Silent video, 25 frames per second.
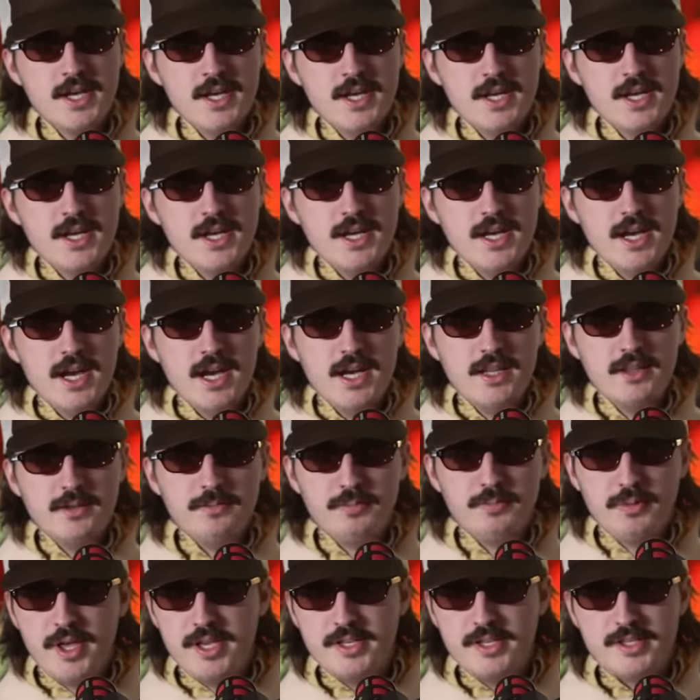And the
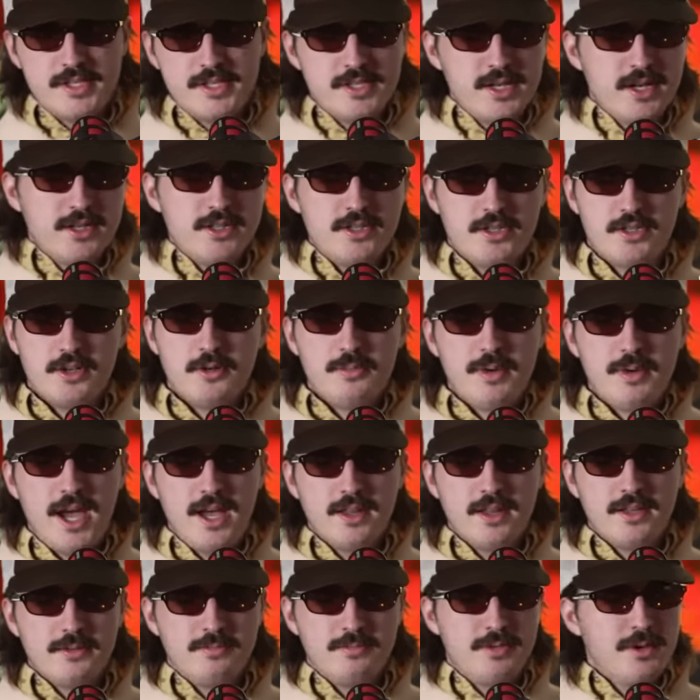place sucks so bad,
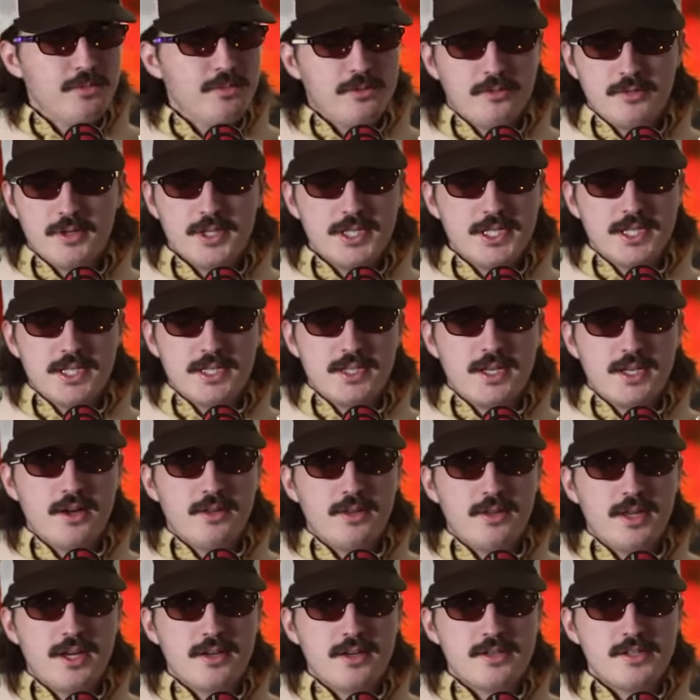like people really didn't go
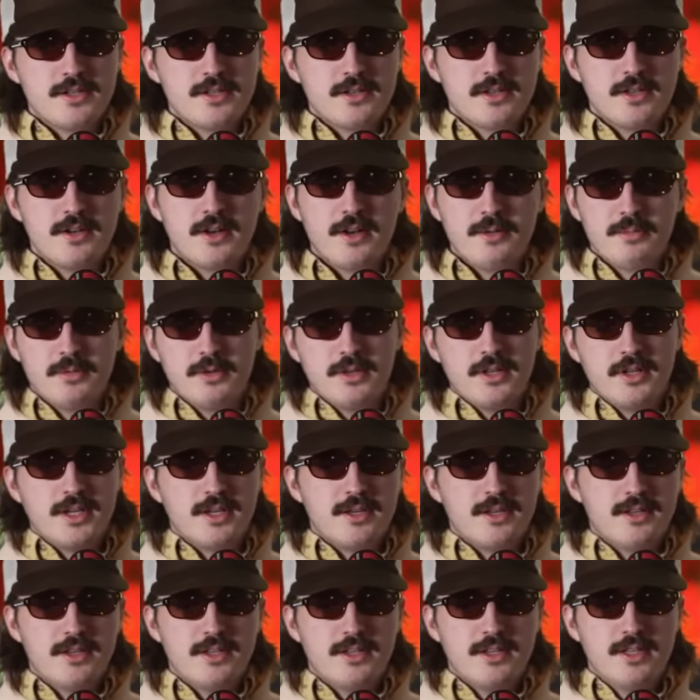there. So you're able to,
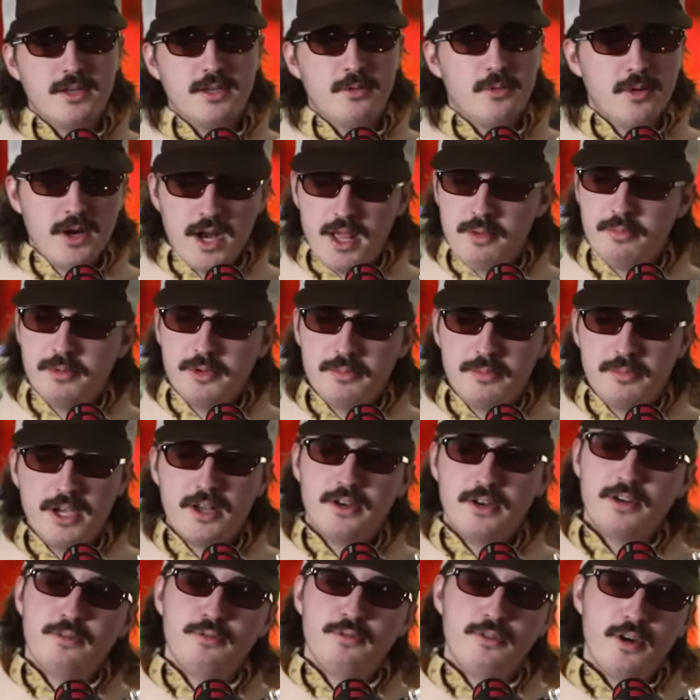you weren't able to be on
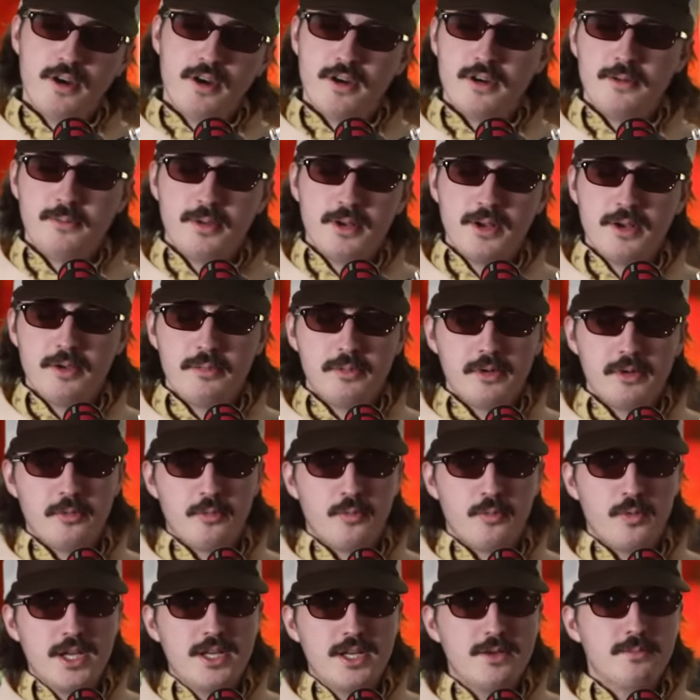your phone, but you're able to
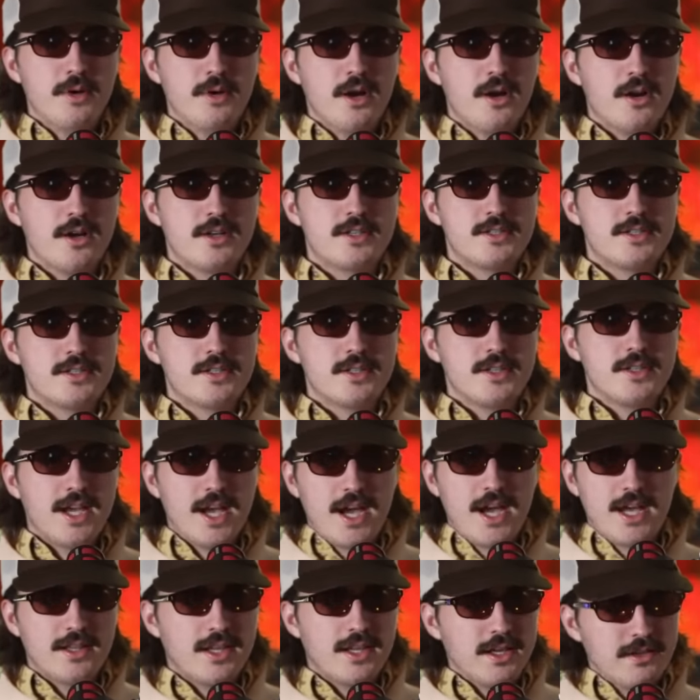read books. And they
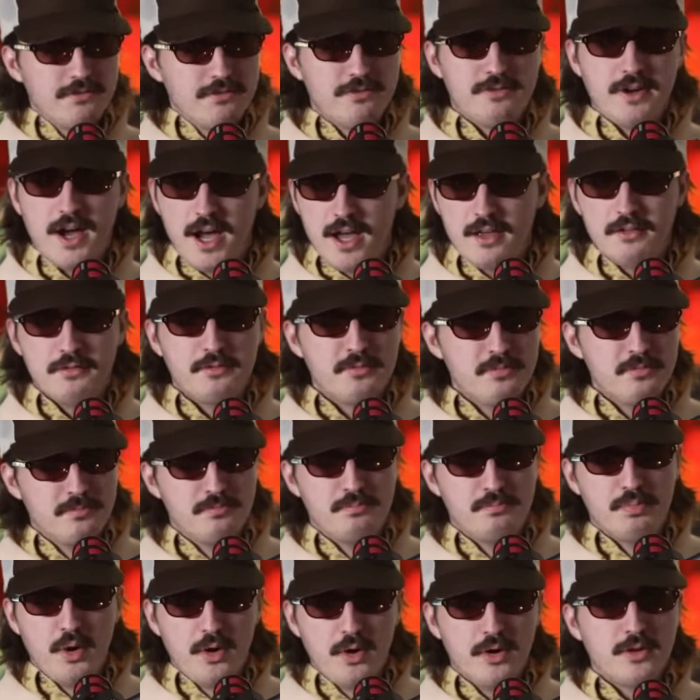had like five
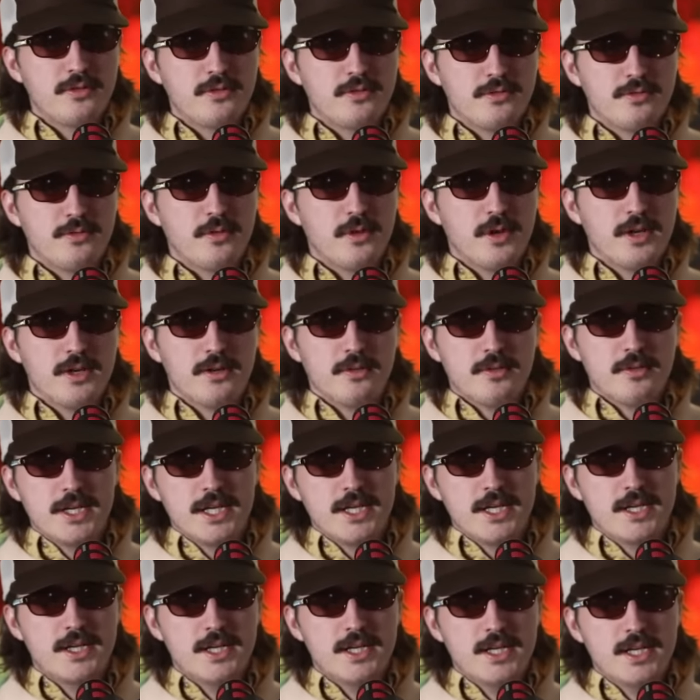books for you to
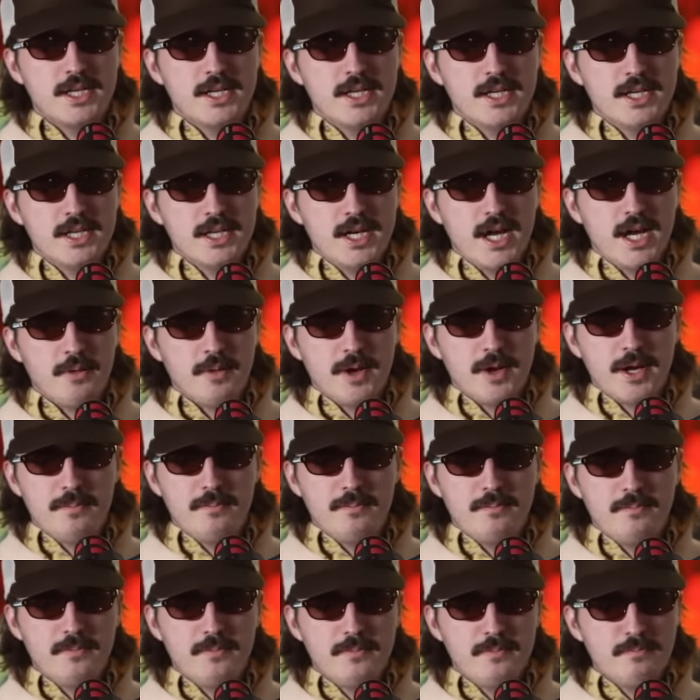read. I read a
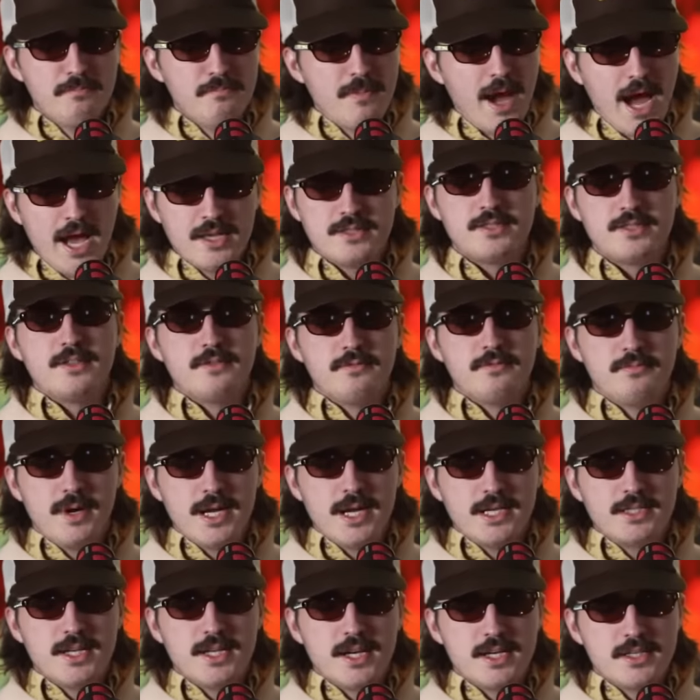massive Mike
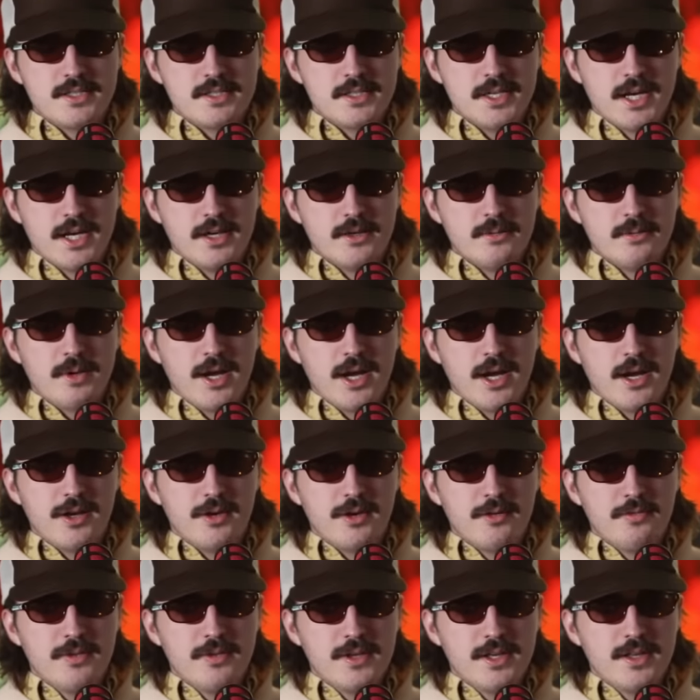Tyson
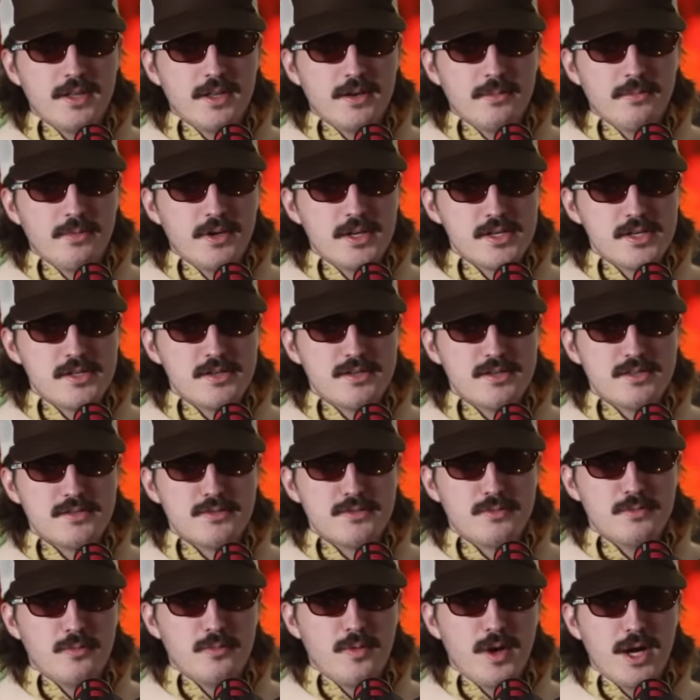autobiography that I'm pretty sure his
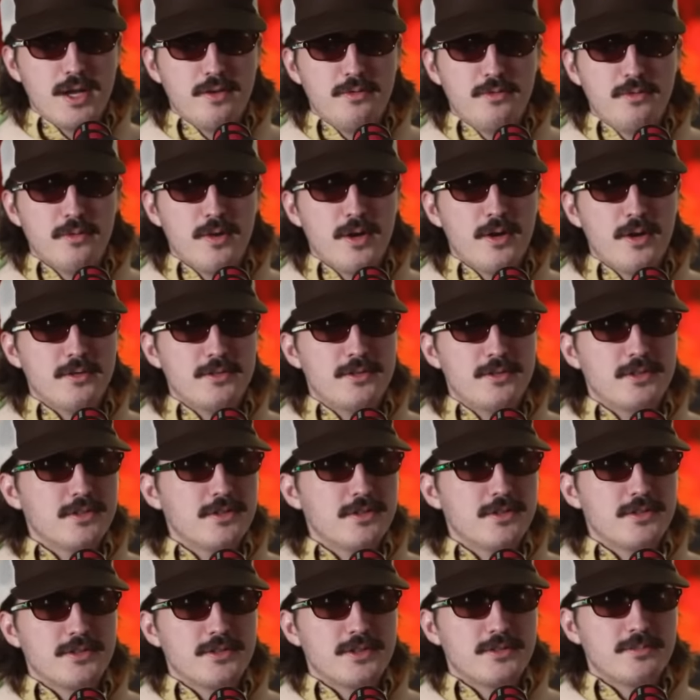wife wrote or
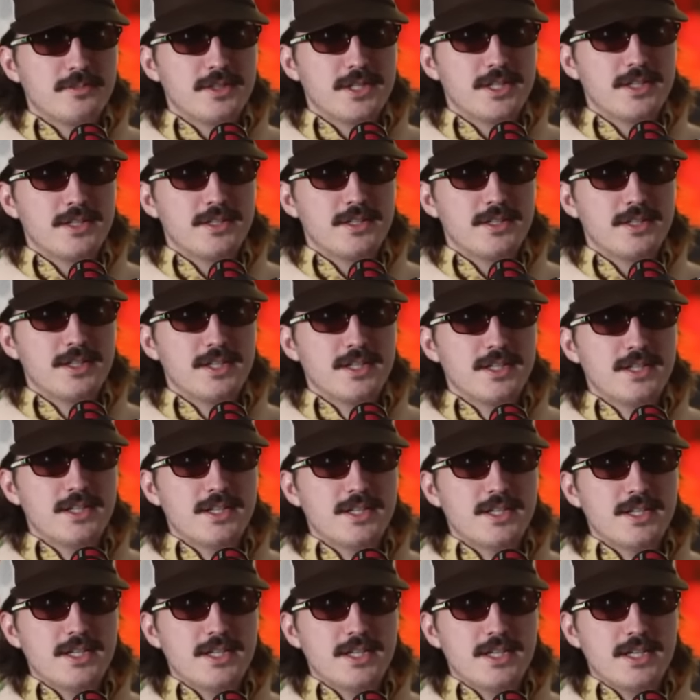something. Yeah.
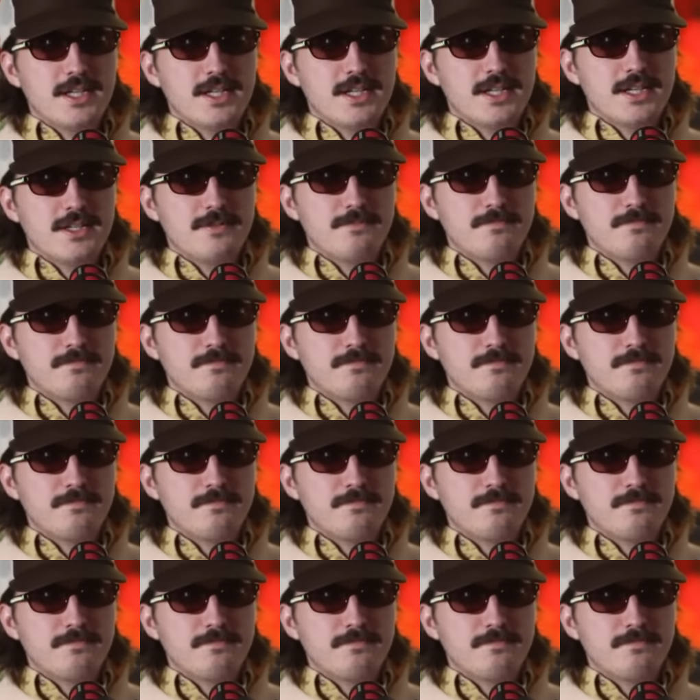Um,